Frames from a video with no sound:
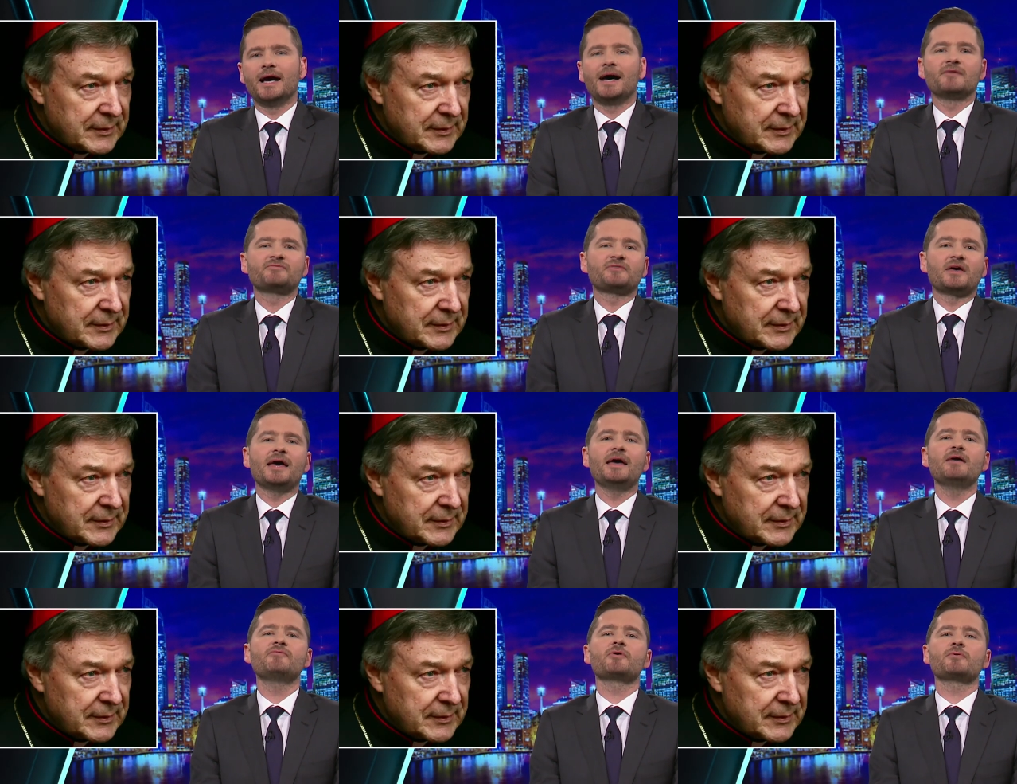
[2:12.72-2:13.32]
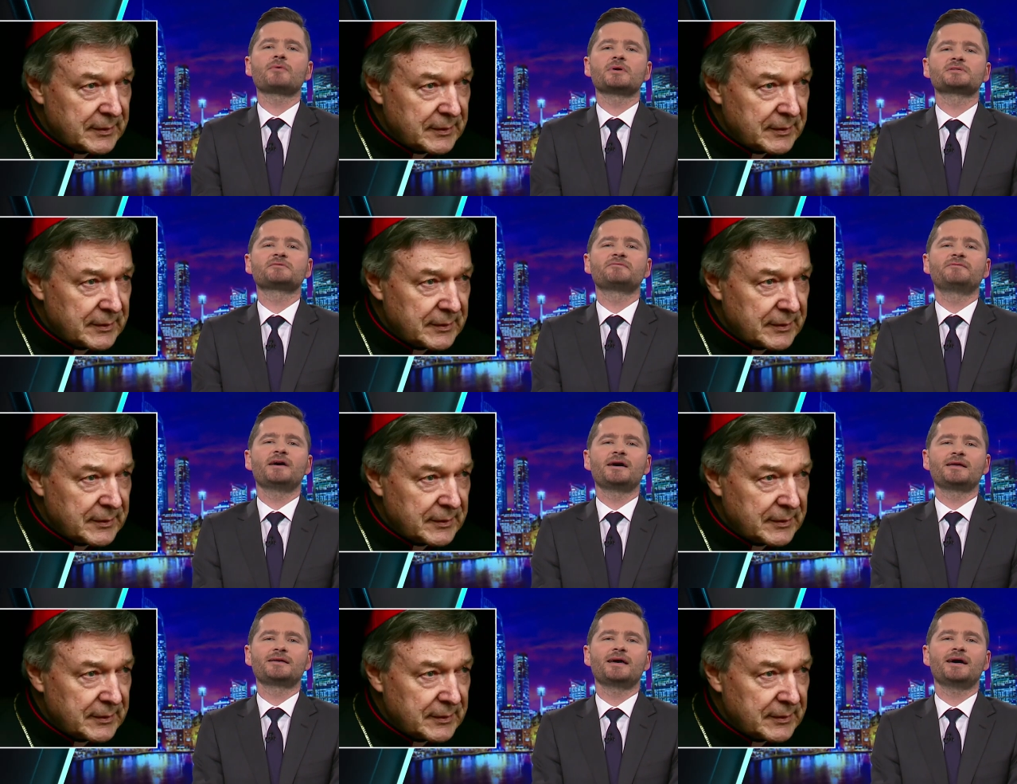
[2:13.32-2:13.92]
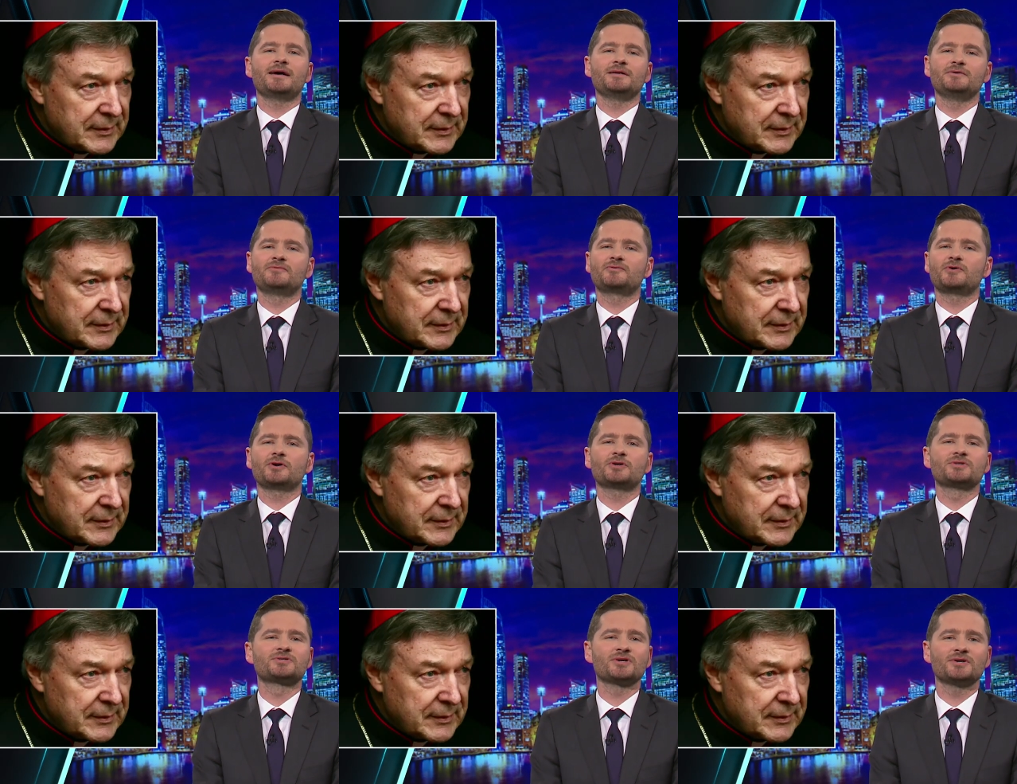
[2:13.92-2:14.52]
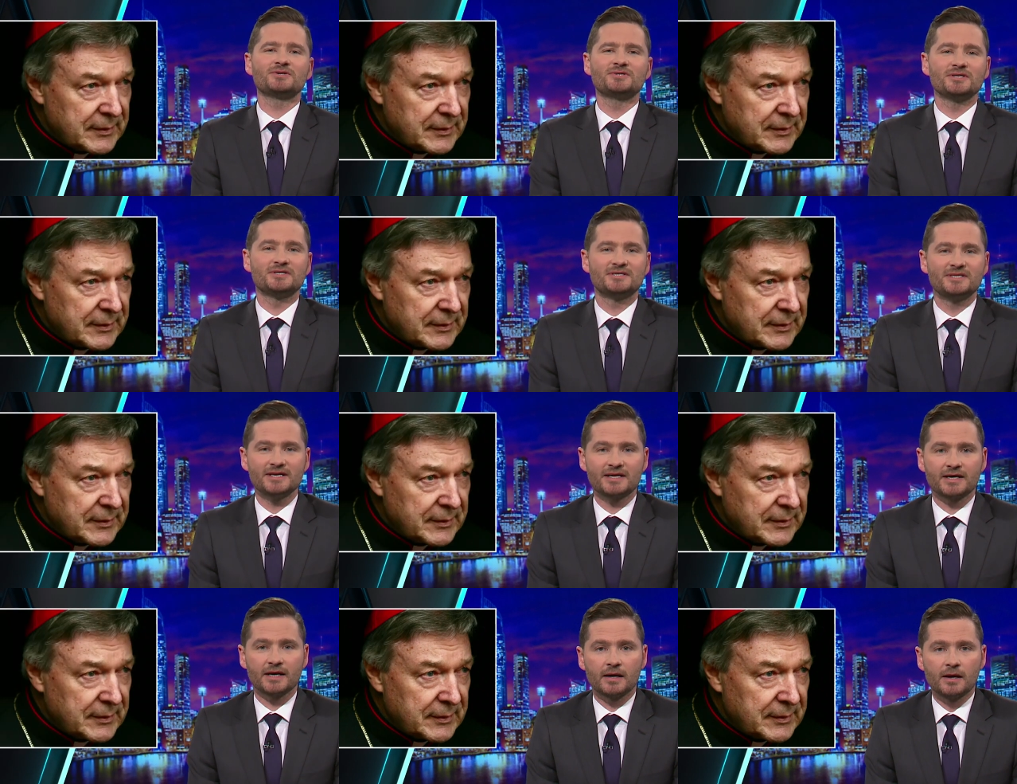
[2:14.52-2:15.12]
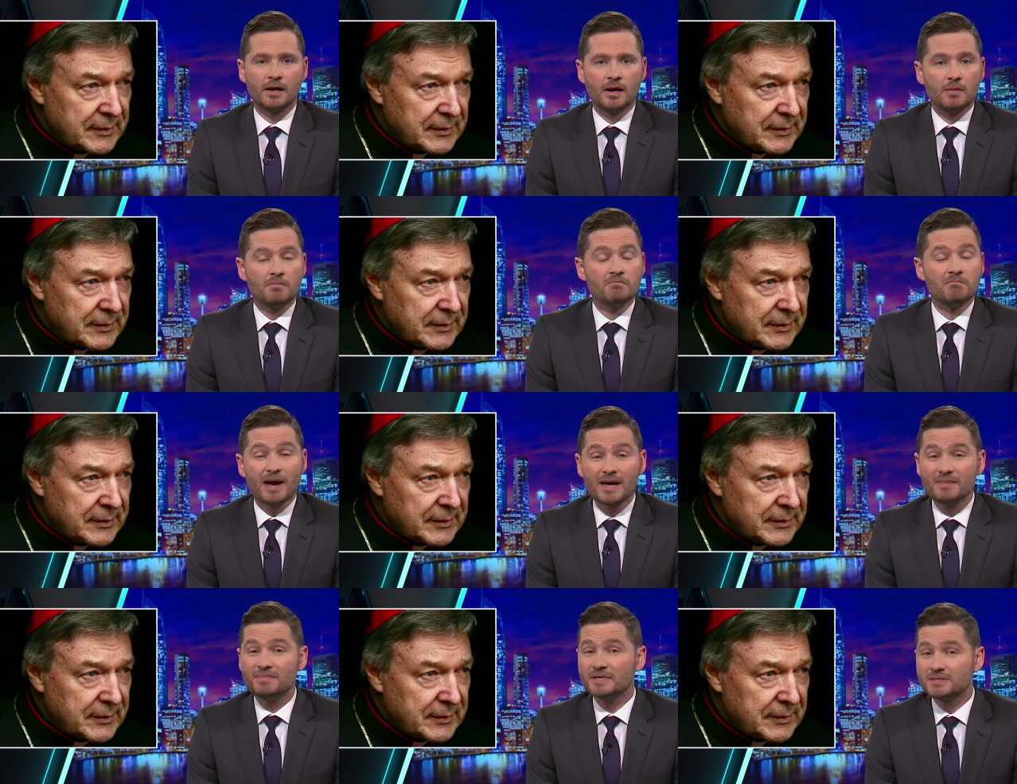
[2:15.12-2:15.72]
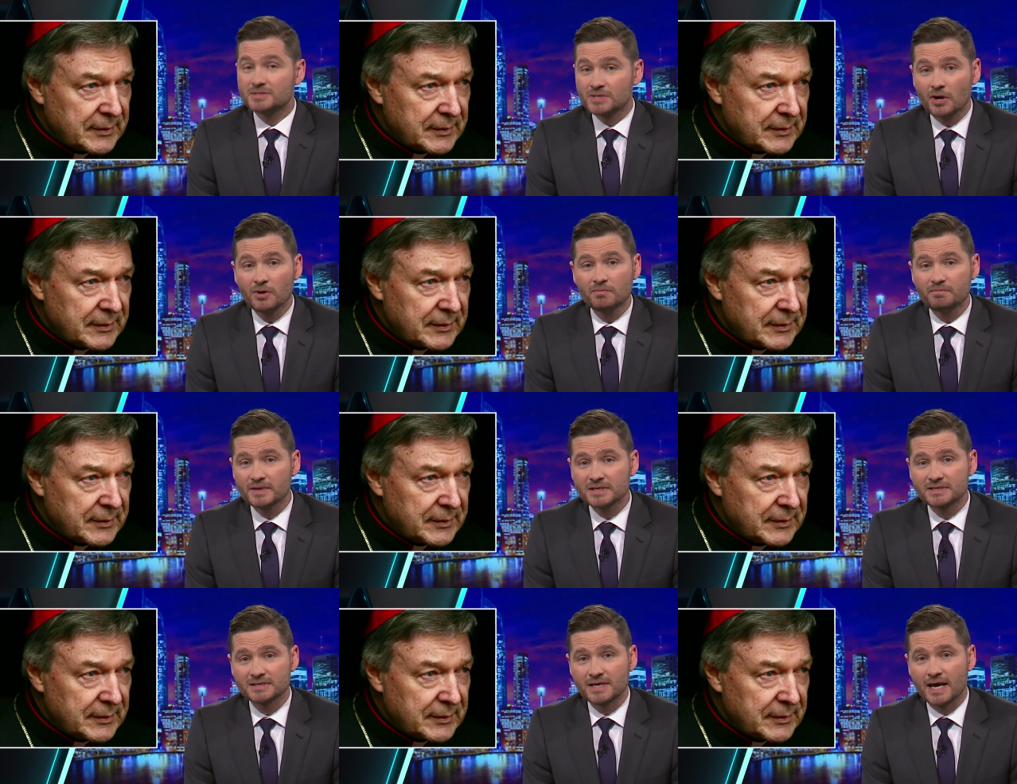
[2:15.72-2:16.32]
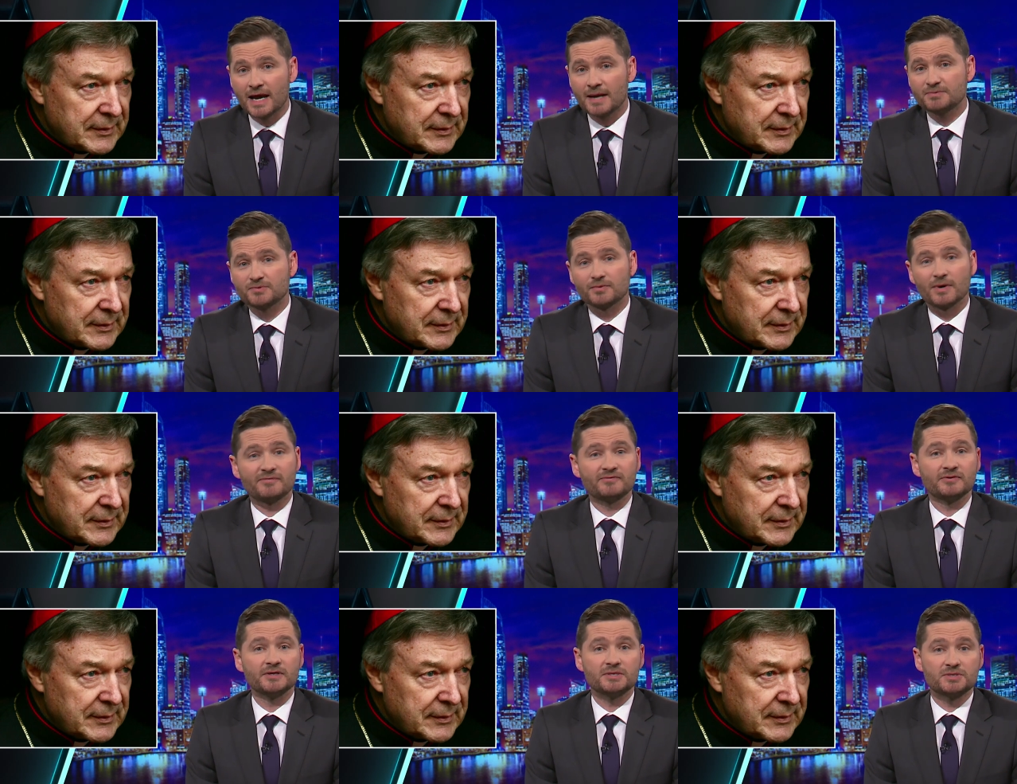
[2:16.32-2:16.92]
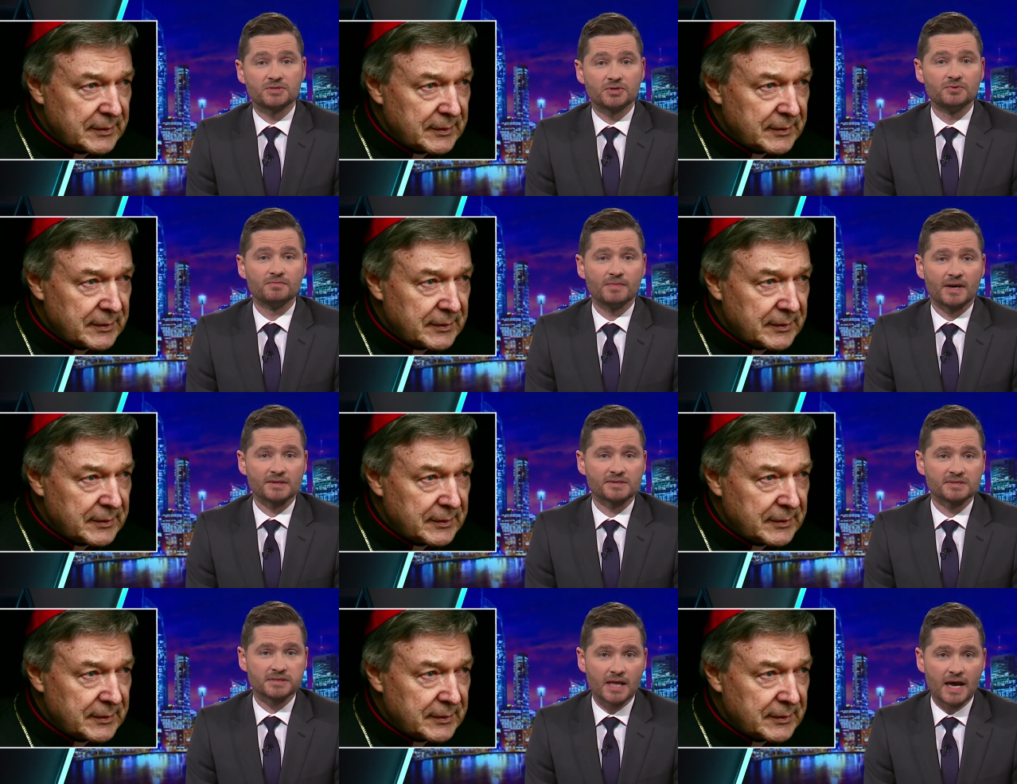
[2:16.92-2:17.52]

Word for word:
Speaker 1: after everyone's found out you've got a dodgy ticker, maybe don't be snapped roughly two months